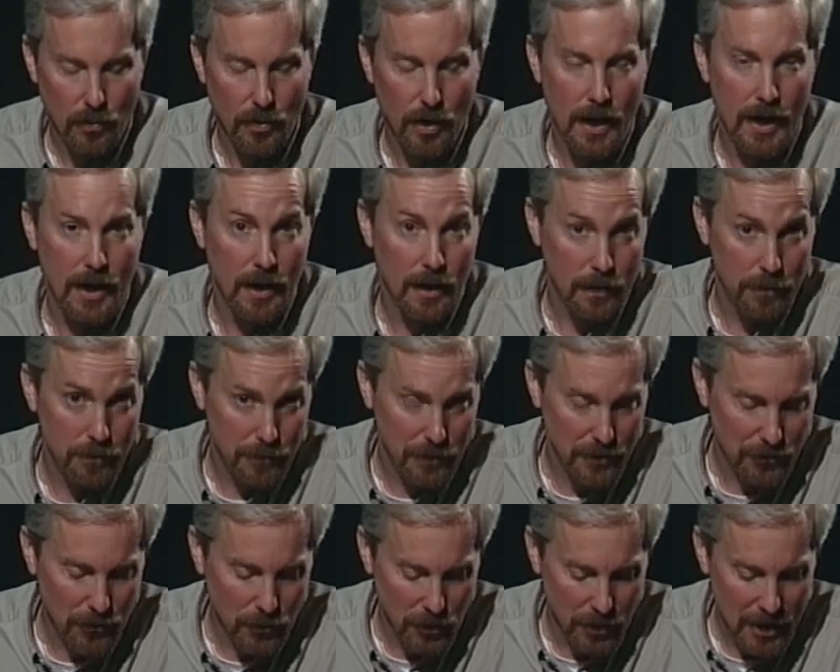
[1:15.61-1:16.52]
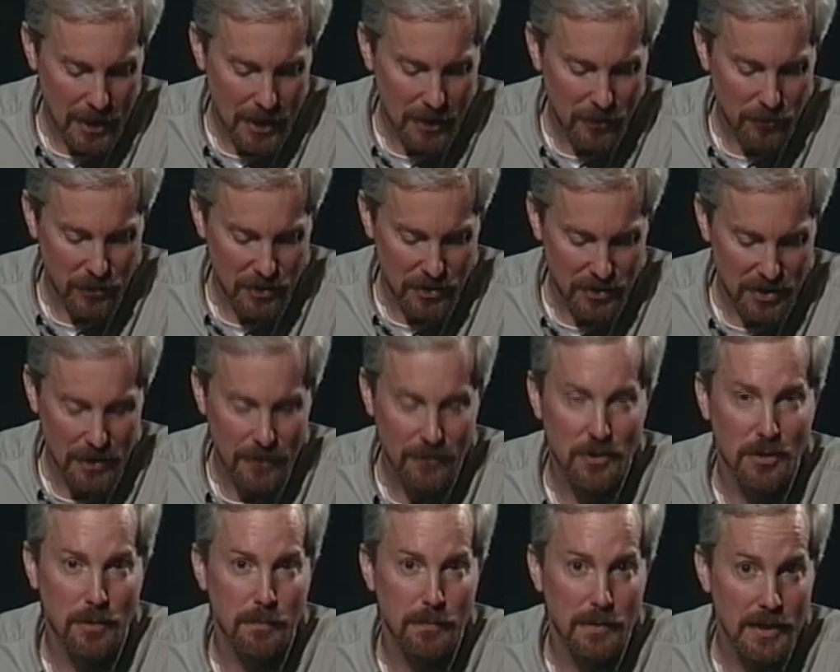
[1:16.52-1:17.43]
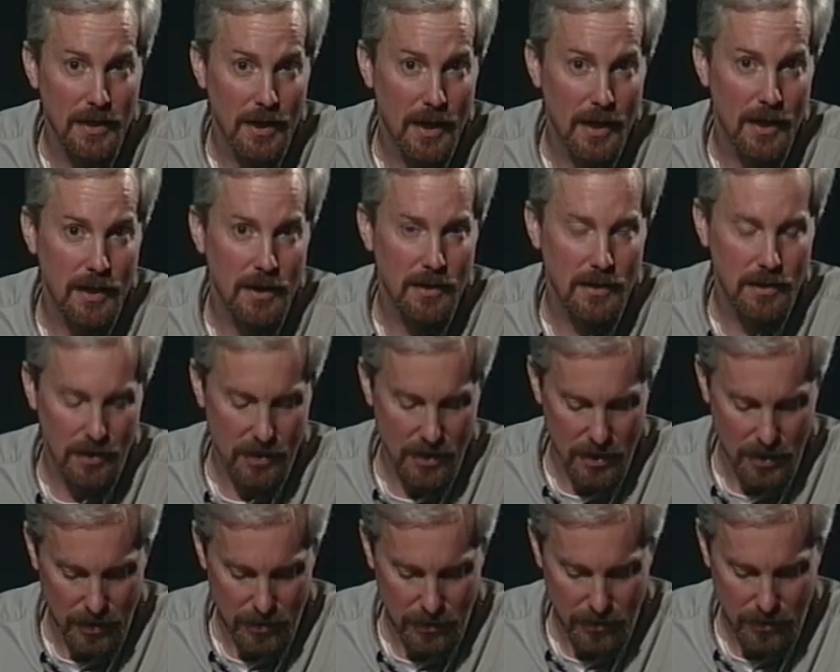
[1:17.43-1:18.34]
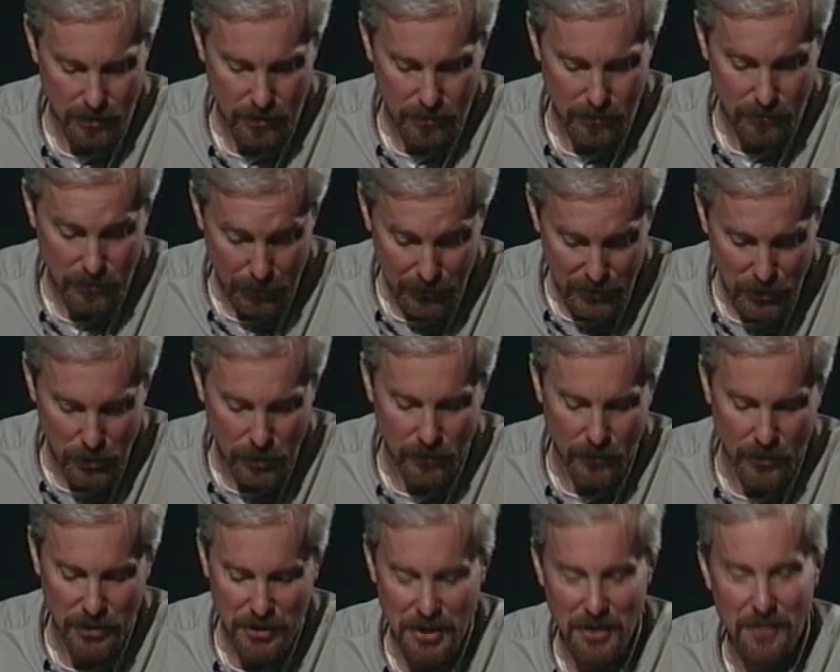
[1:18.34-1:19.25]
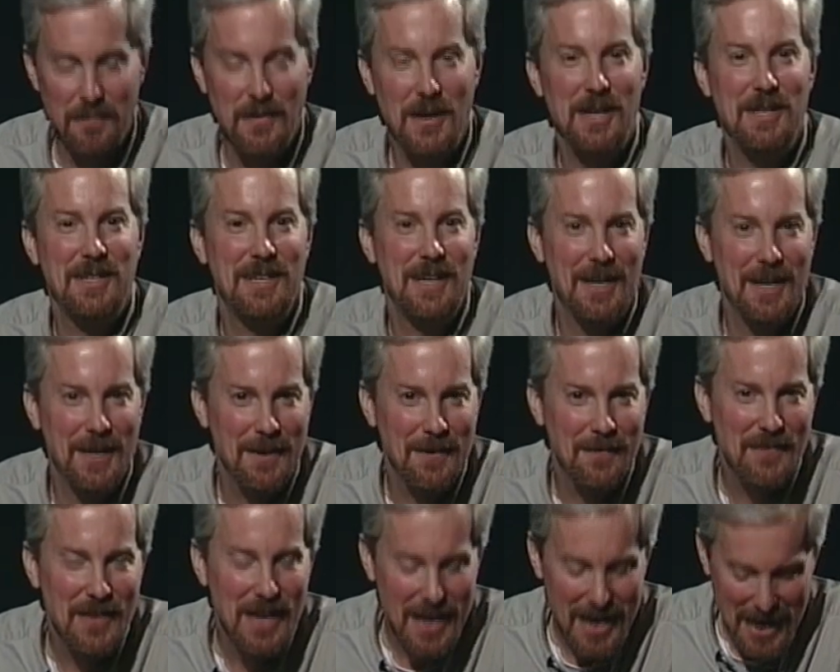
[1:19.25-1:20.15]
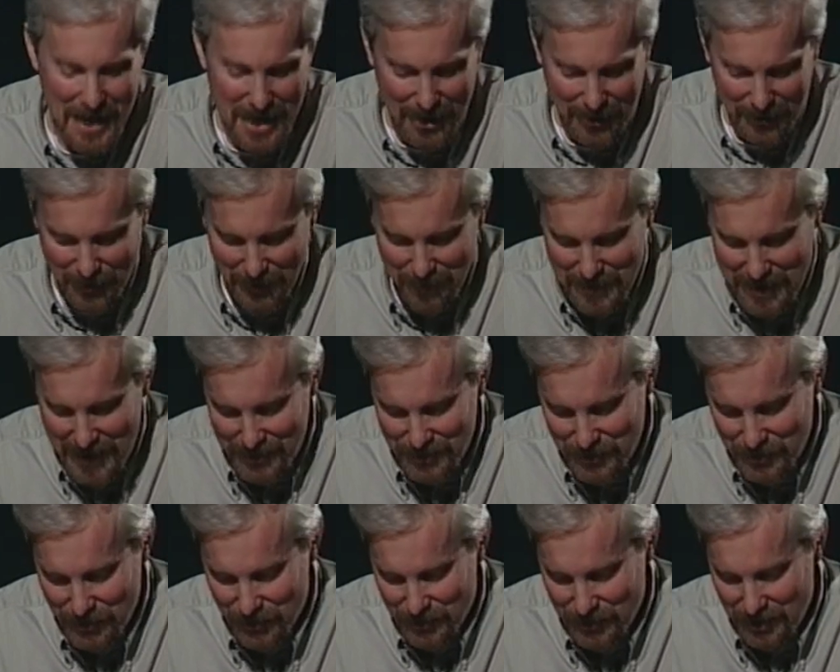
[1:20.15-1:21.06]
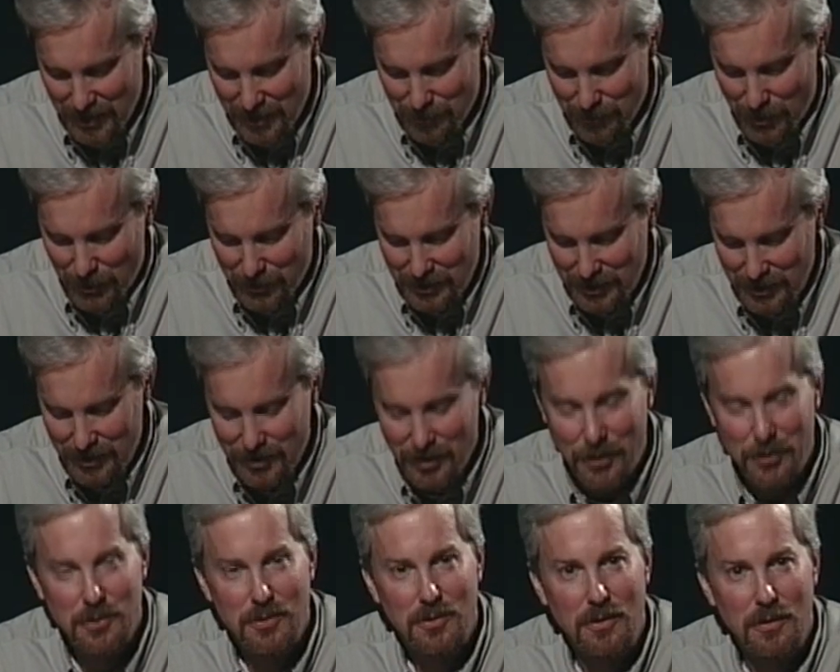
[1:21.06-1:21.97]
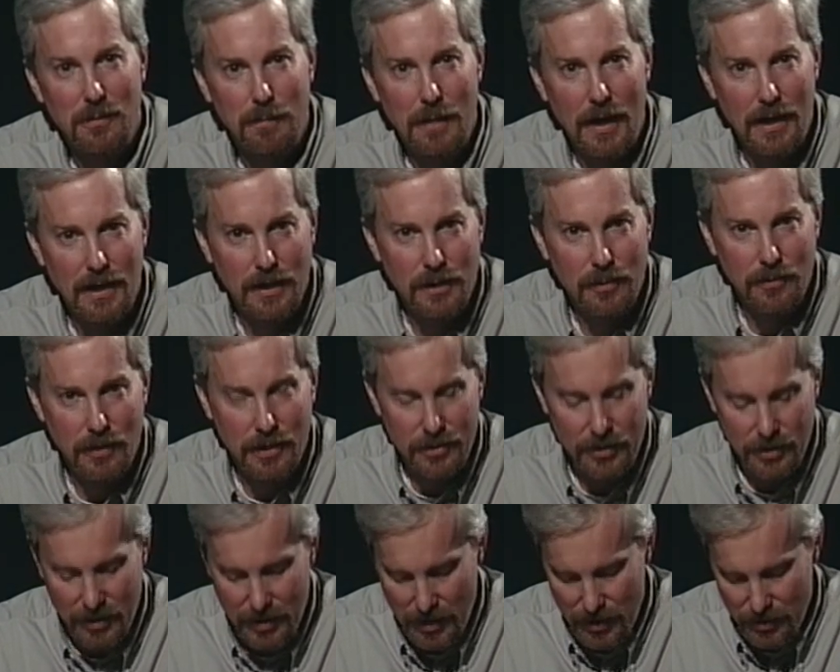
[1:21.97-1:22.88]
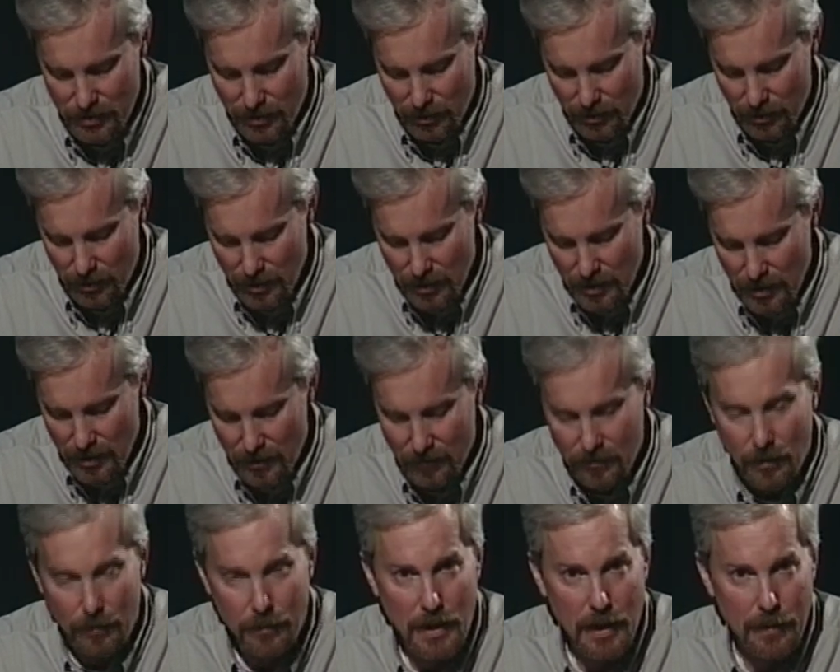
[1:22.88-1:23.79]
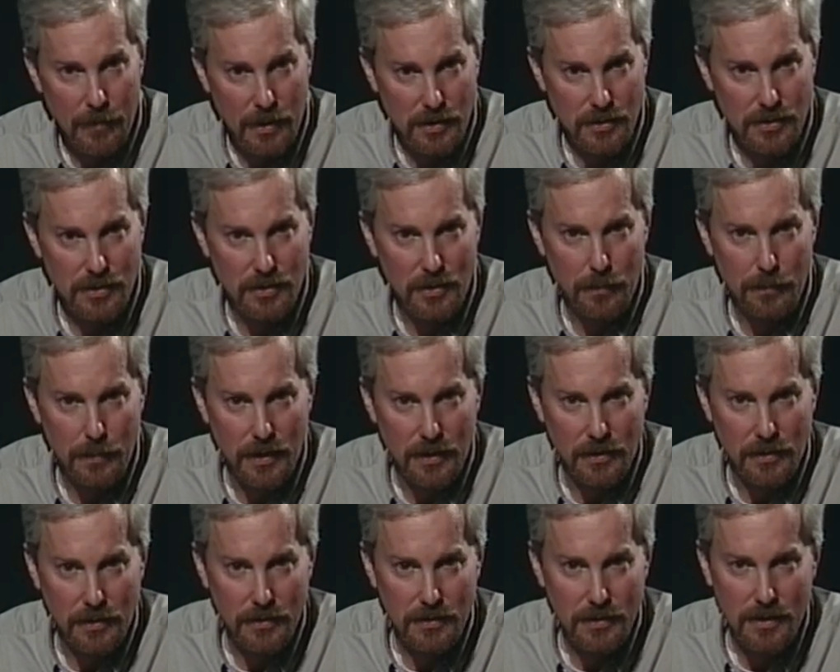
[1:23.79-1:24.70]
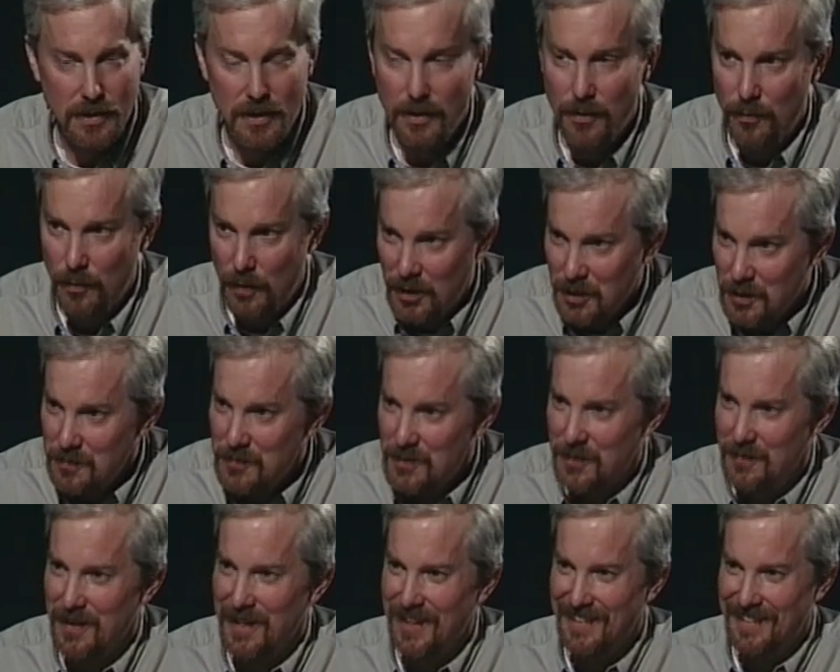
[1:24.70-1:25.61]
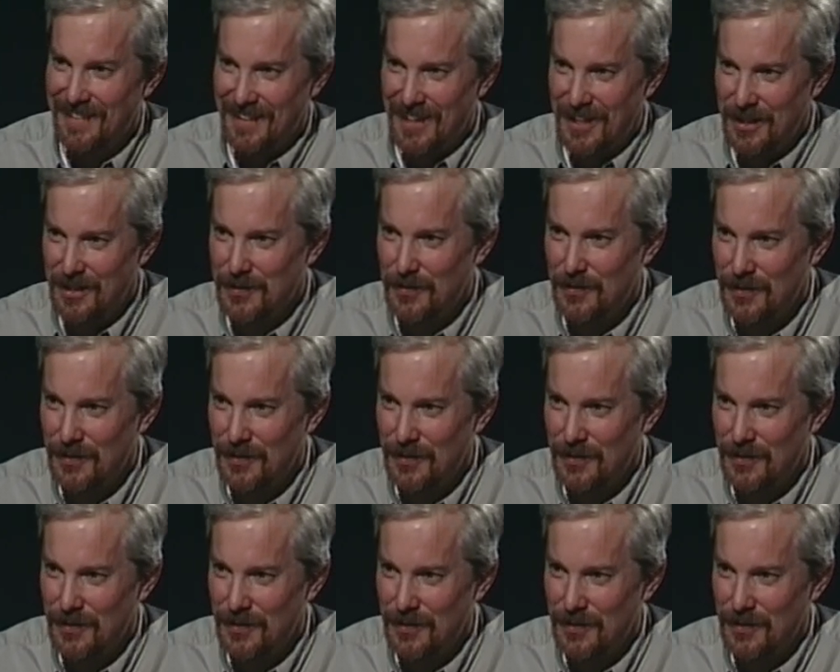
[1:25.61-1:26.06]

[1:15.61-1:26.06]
and before that received her BA from the University of Montana and her master's in multicultural bilingual education from MSU Billings. Welcome, Germaine. Thank